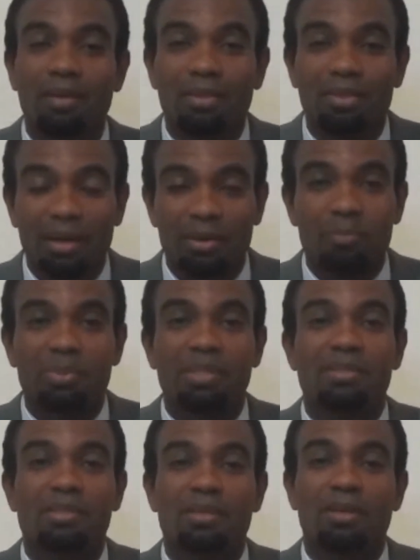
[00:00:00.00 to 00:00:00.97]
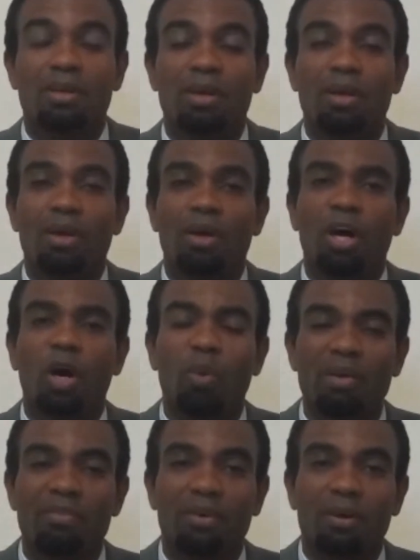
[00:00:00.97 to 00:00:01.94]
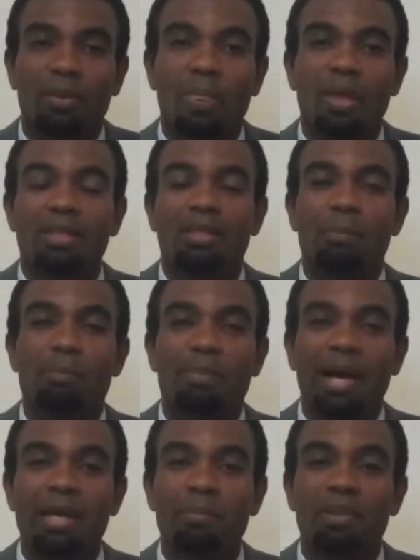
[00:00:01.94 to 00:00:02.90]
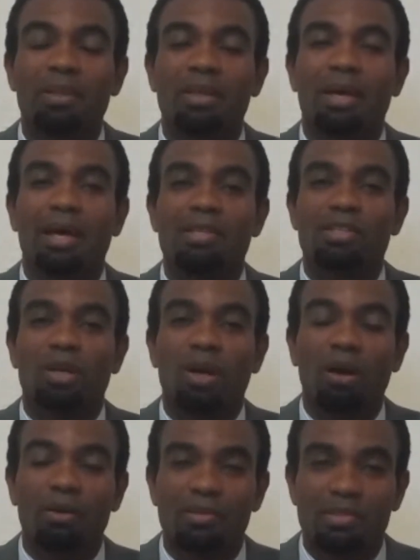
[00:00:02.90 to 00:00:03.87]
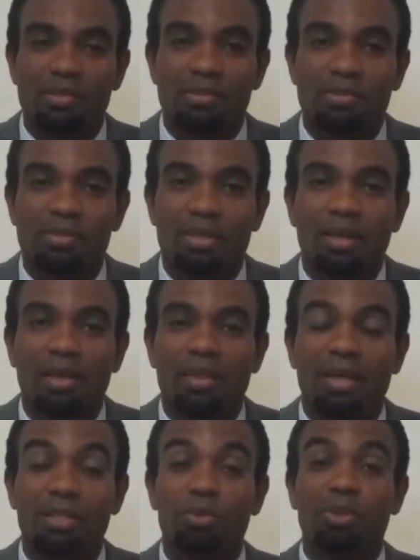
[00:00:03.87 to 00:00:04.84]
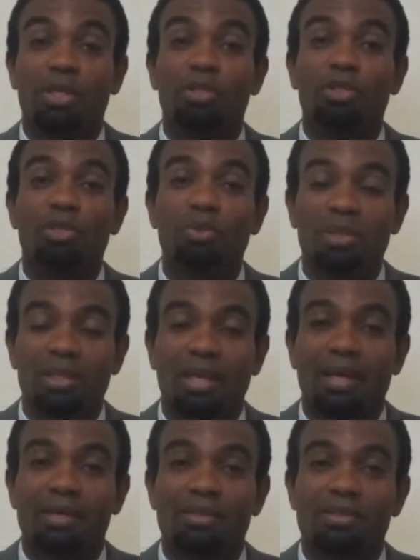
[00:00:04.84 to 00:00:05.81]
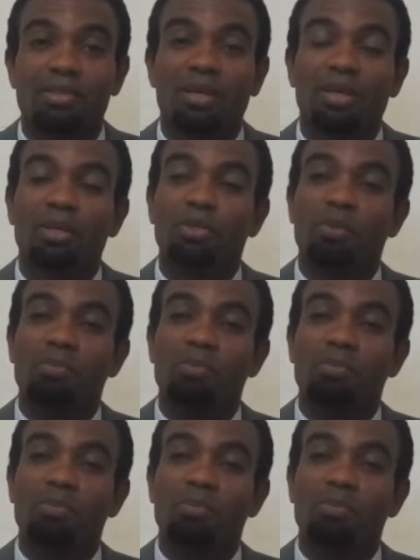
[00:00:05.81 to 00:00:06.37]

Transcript: therapist. However, the Bible has counsels that you can utilize to